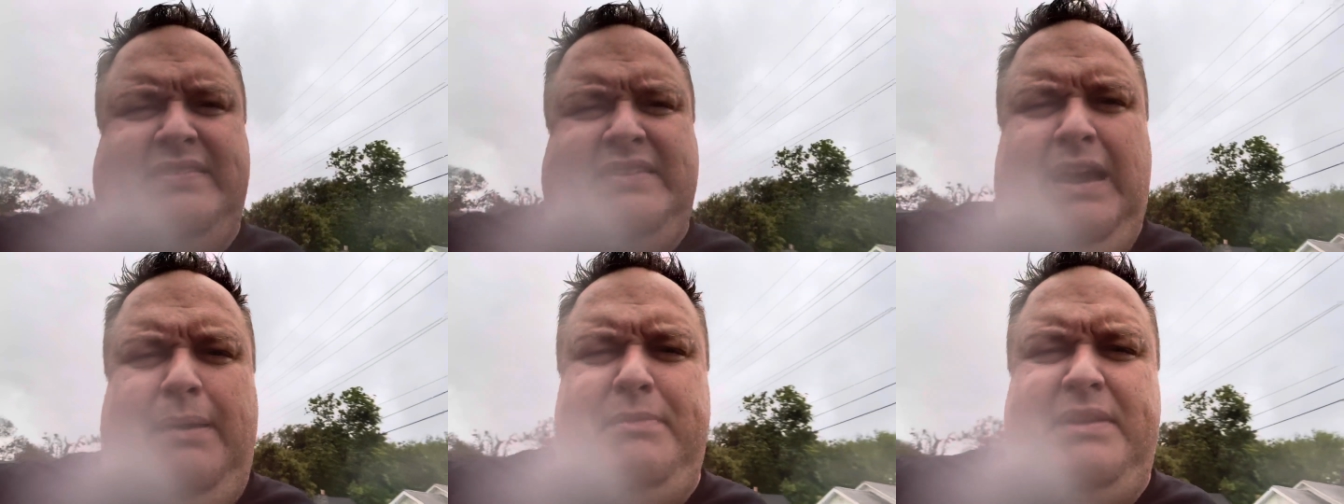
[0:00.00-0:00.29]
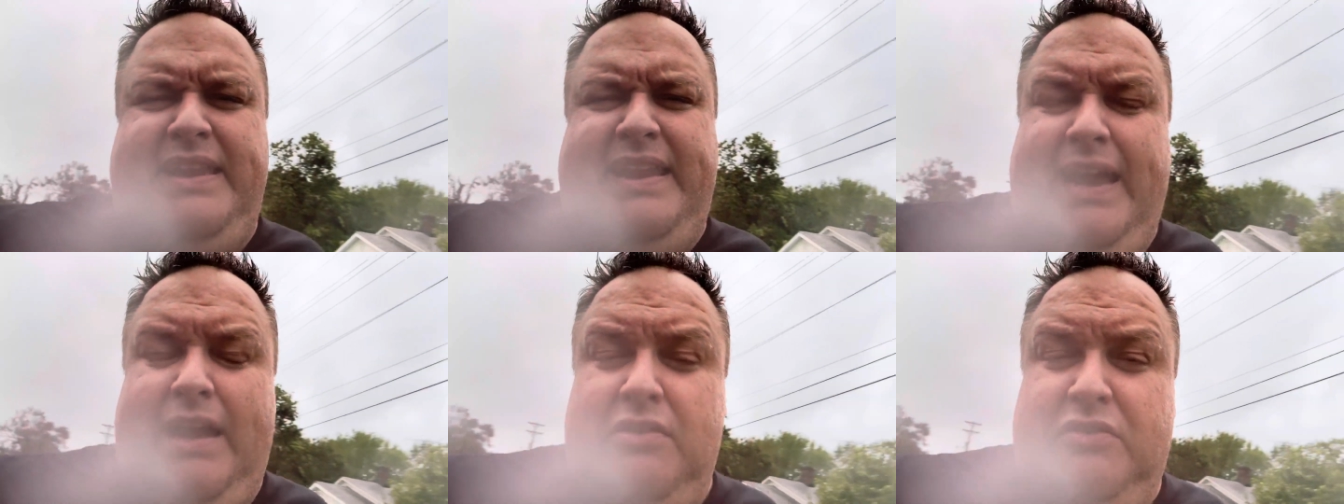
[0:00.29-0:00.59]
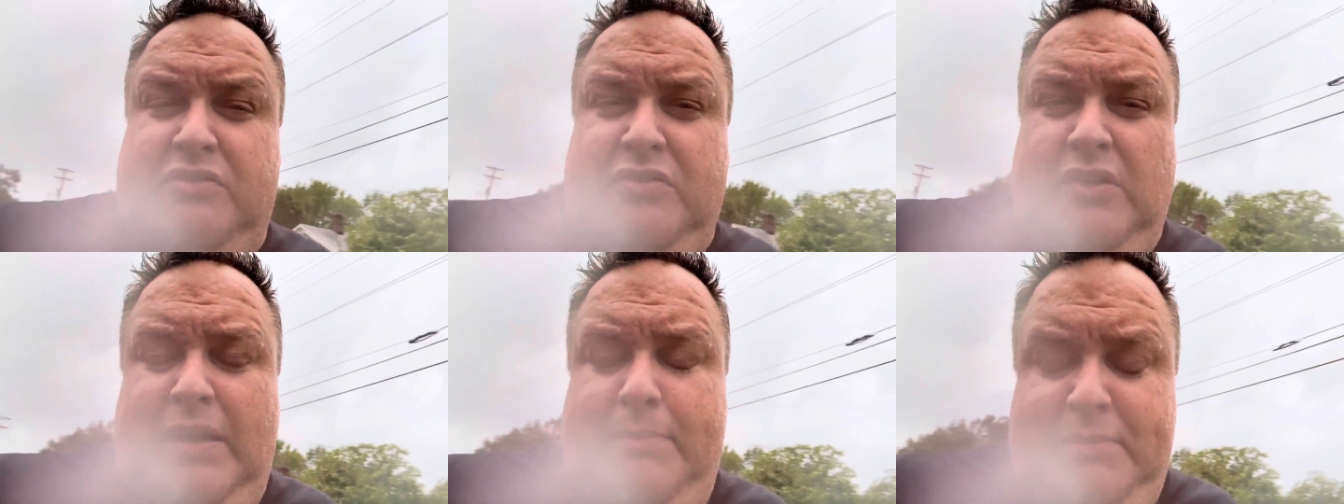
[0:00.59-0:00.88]
coming down.
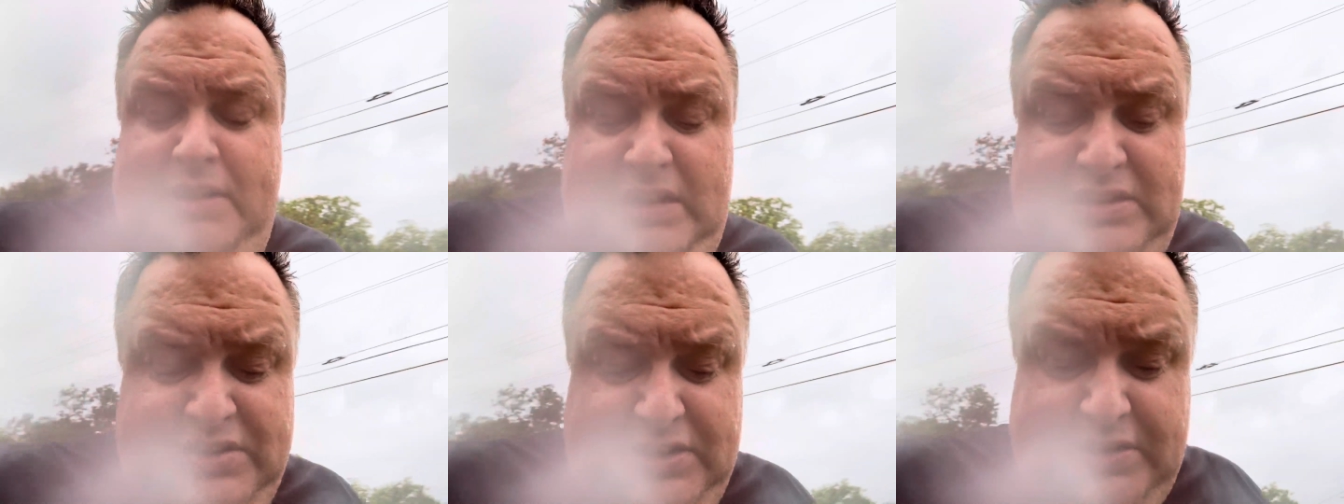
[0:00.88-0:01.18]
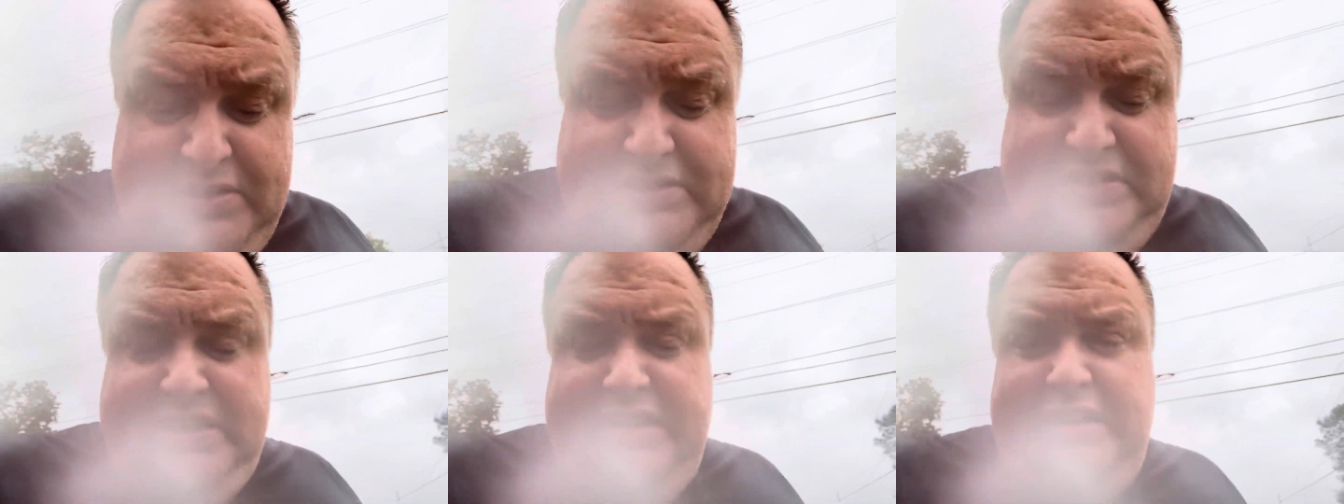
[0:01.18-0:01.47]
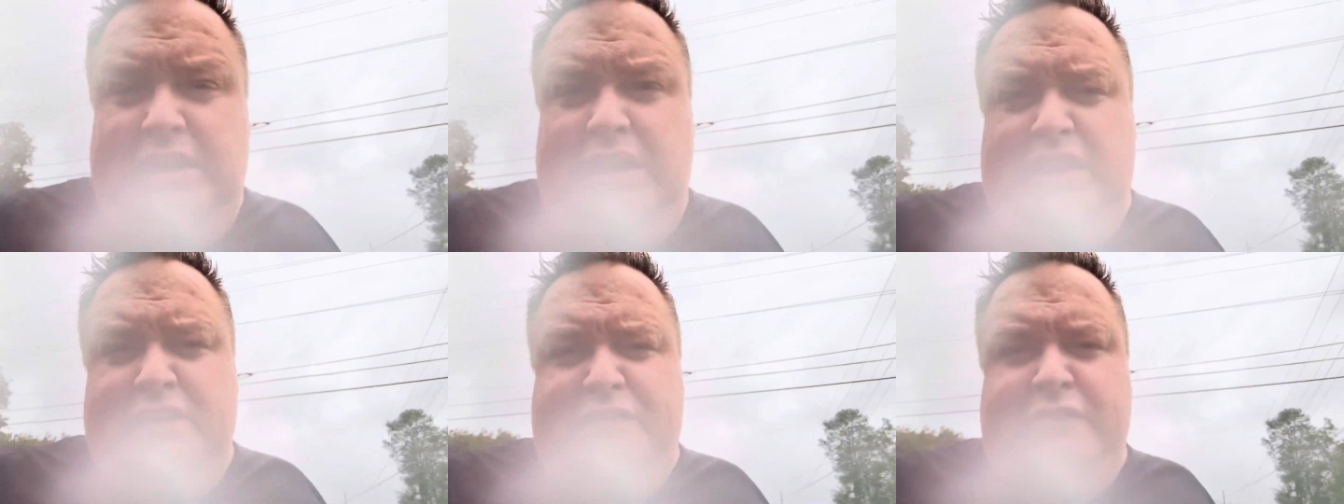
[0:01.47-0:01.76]
So I'm gonna turn this
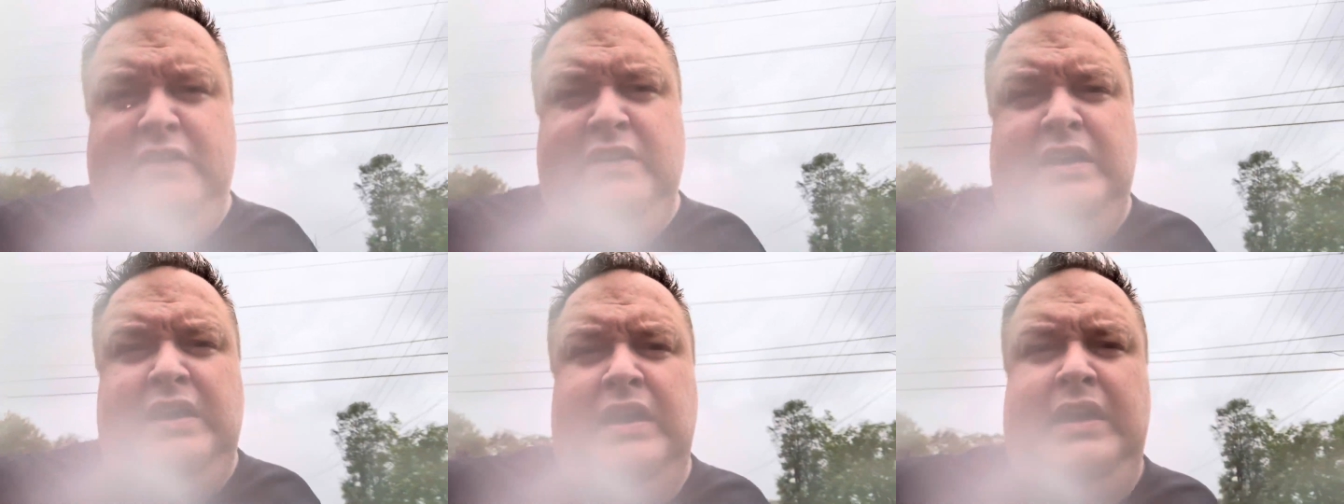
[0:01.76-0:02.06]
thing off